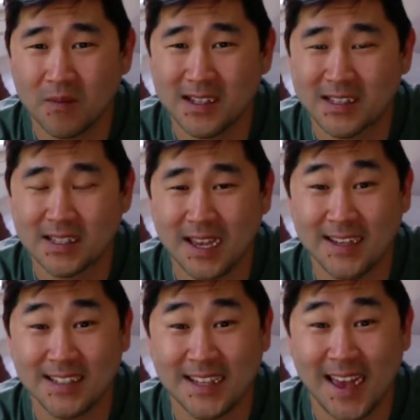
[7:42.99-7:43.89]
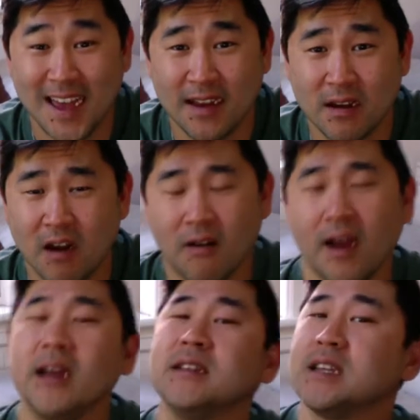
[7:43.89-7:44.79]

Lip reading: Because 10 is the end, all right?